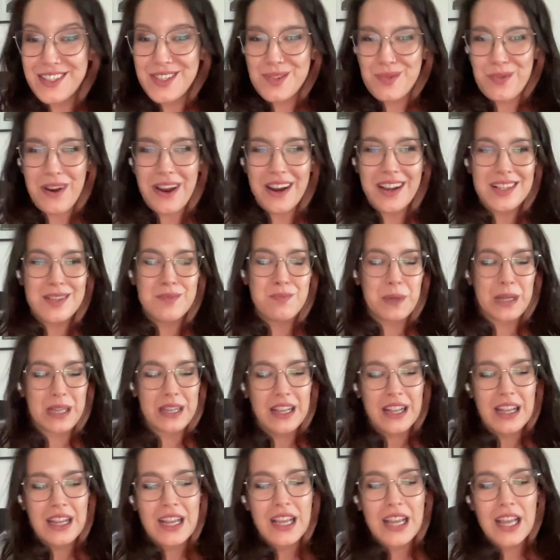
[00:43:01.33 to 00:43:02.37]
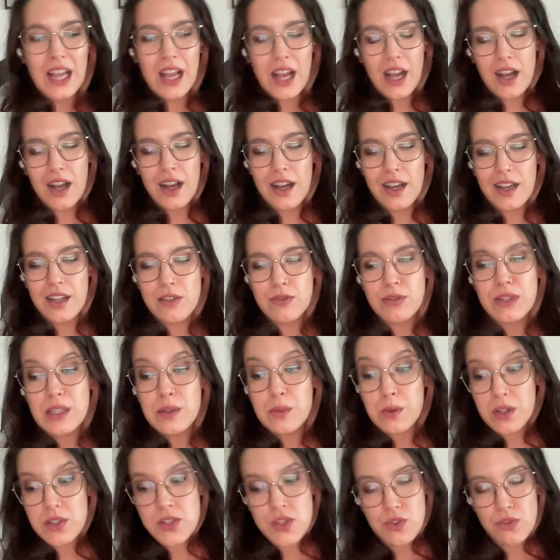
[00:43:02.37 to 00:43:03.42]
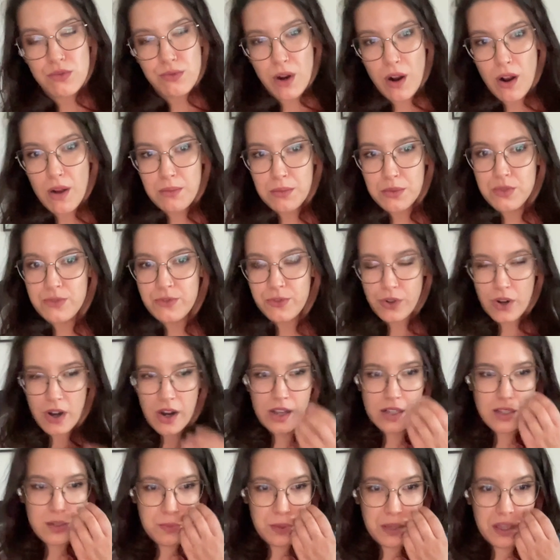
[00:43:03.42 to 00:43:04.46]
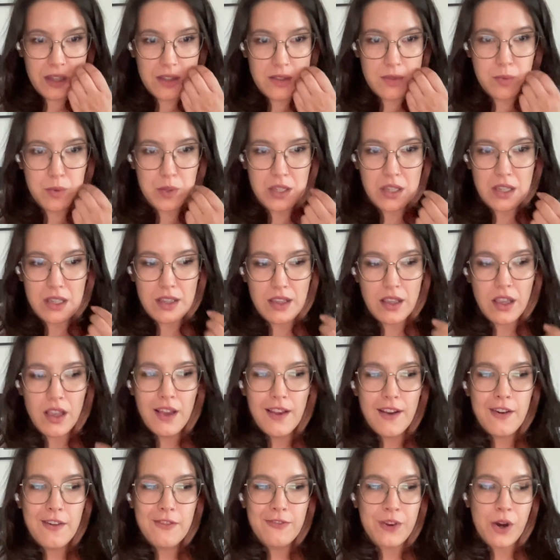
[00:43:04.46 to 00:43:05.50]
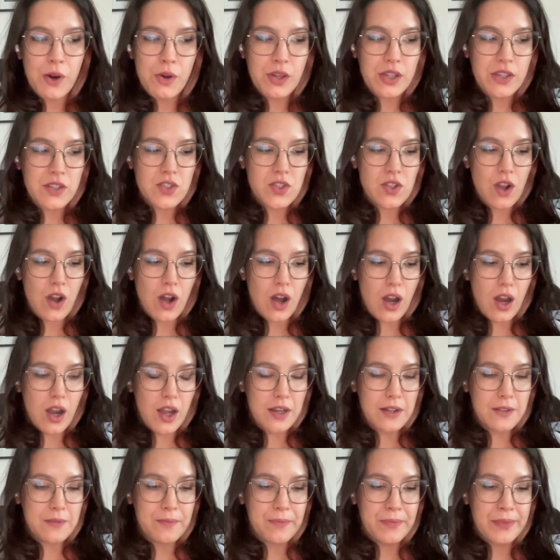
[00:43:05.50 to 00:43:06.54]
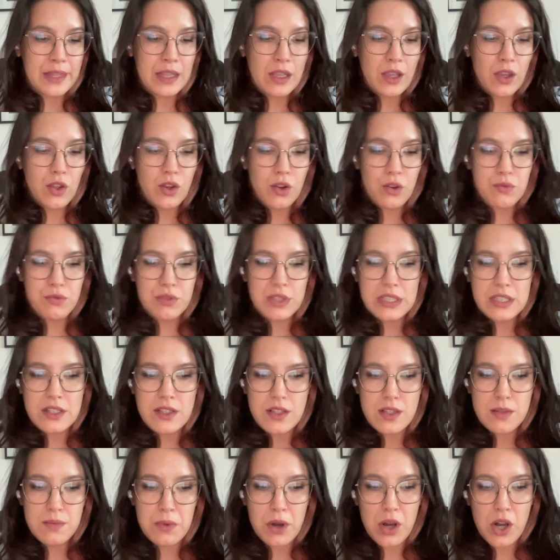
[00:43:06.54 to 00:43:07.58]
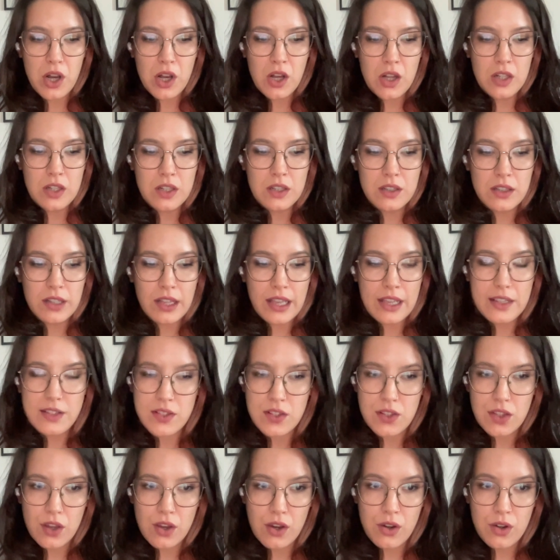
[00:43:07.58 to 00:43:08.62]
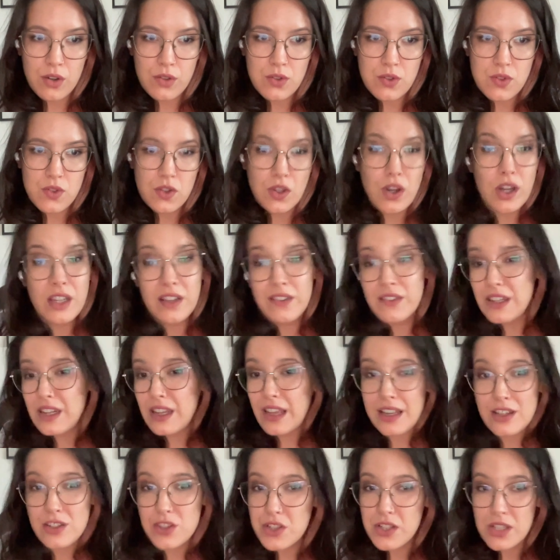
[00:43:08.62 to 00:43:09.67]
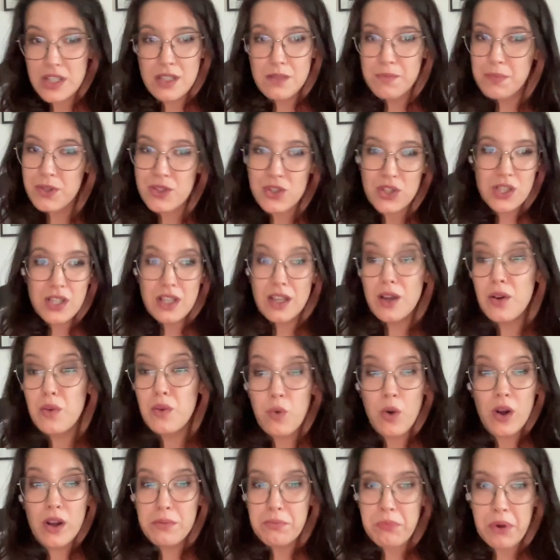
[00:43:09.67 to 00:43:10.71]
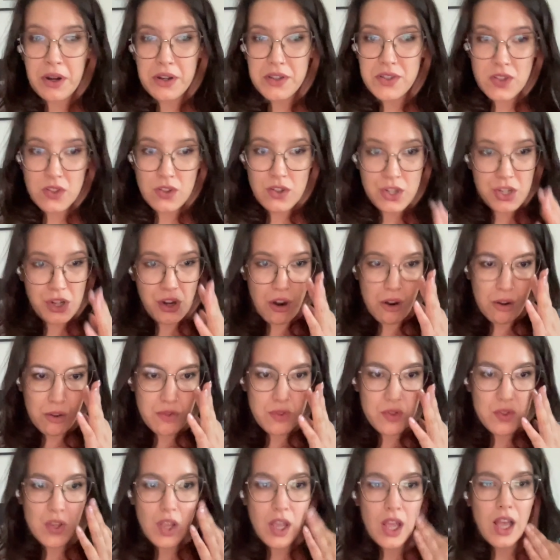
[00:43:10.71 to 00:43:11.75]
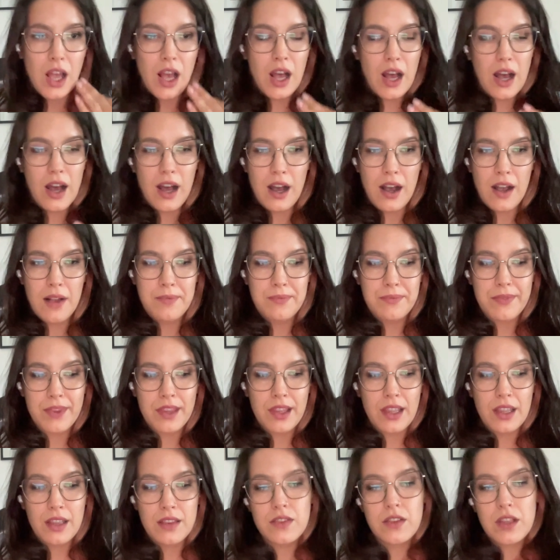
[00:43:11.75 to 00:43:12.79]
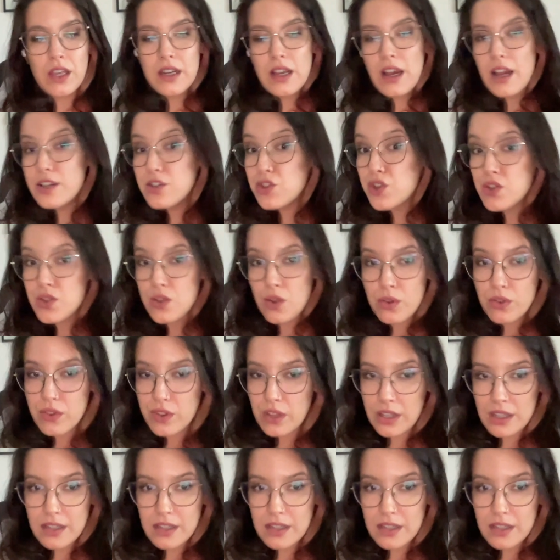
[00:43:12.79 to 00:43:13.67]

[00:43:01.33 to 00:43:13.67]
this works. But it really was the wrong move for us because we focused on really small SEOs, not even agencies, but just like one person shows um, that I just don't